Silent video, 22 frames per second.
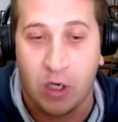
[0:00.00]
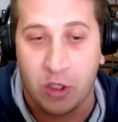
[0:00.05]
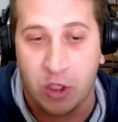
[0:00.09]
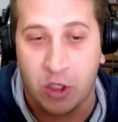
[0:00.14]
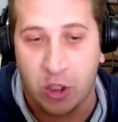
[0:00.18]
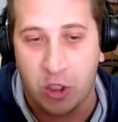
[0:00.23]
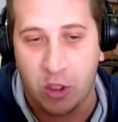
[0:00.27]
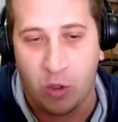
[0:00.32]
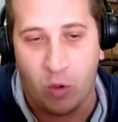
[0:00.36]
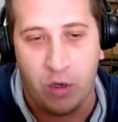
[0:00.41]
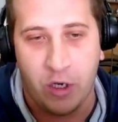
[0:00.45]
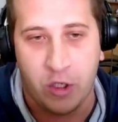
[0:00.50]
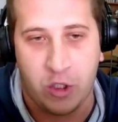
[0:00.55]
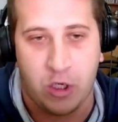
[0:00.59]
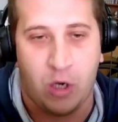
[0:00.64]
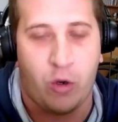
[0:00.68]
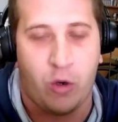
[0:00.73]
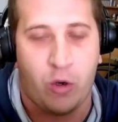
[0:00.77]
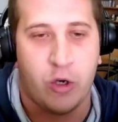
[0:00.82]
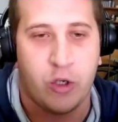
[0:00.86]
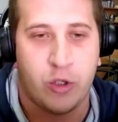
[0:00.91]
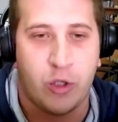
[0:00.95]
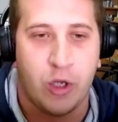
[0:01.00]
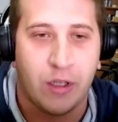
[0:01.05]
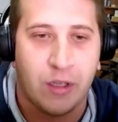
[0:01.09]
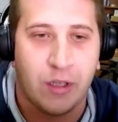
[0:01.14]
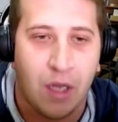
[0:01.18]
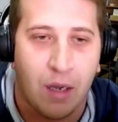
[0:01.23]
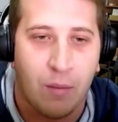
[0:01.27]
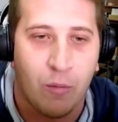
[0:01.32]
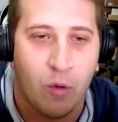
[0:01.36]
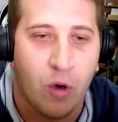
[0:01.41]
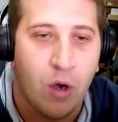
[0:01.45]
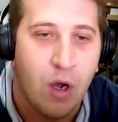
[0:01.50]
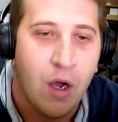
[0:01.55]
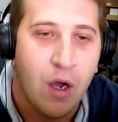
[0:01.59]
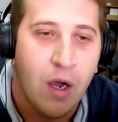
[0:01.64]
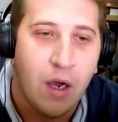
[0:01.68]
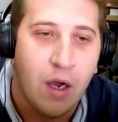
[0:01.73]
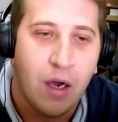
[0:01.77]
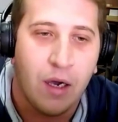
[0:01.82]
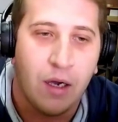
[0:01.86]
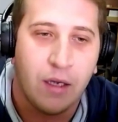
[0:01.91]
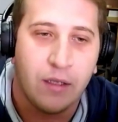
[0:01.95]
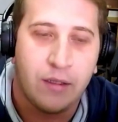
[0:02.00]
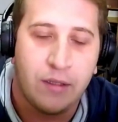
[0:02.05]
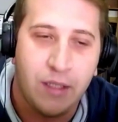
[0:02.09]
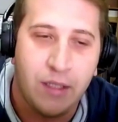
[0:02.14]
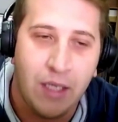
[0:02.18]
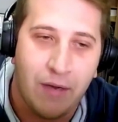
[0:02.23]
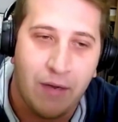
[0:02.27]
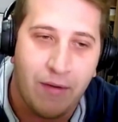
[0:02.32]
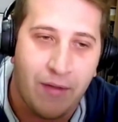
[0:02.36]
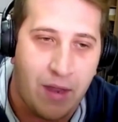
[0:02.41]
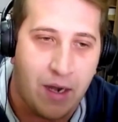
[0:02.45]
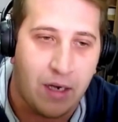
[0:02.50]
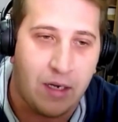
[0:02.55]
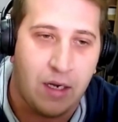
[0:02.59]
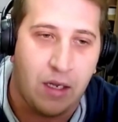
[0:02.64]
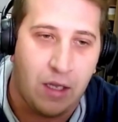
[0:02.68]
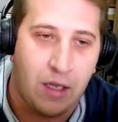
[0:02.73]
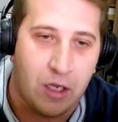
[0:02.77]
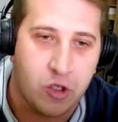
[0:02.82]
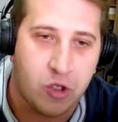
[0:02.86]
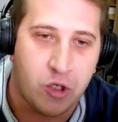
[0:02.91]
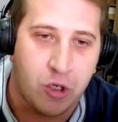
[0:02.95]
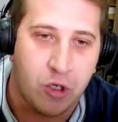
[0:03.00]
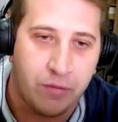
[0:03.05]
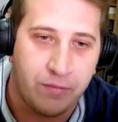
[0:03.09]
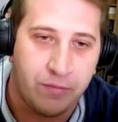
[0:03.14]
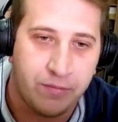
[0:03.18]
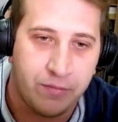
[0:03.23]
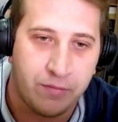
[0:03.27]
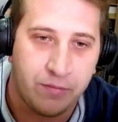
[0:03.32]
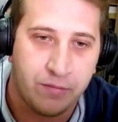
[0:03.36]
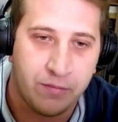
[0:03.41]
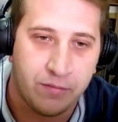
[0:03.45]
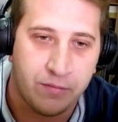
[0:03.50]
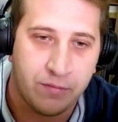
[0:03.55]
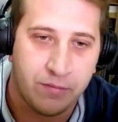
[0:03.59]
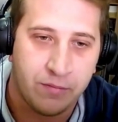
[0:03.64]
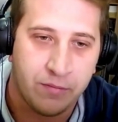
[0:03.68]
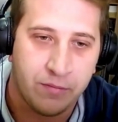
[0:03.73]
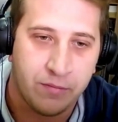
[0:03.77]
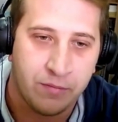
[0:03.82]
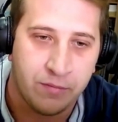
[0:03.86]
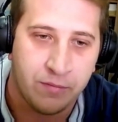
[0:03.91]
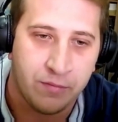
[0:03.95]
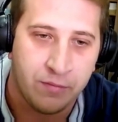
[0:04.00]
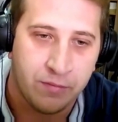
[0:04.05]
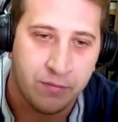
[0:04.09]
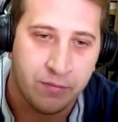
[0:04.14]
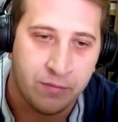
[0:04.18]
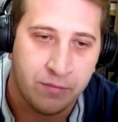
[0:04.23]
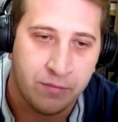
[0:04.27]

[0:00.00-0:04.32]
protests today and ask you to visit them. Is